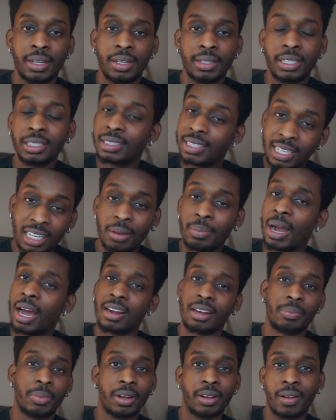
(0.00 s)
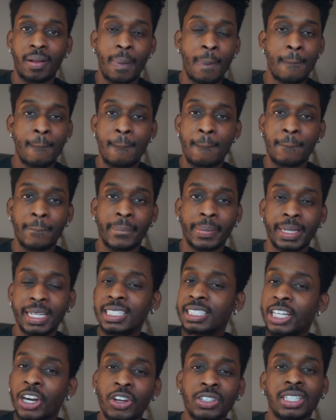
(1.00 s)
Just think about it, bro.
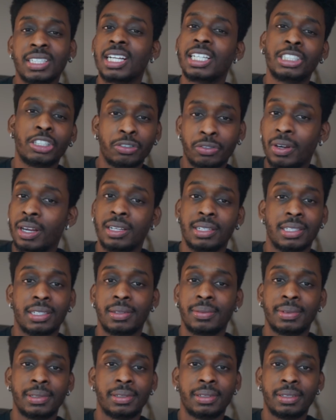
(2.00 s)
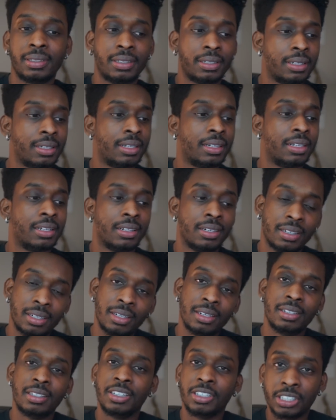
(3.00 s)
These girls are not your friends.
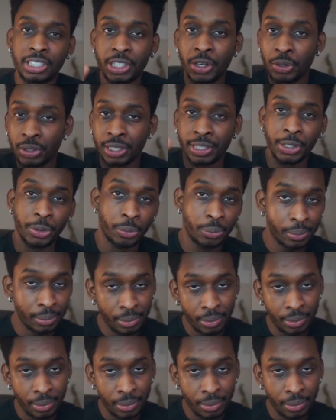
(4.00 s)
They're just using you.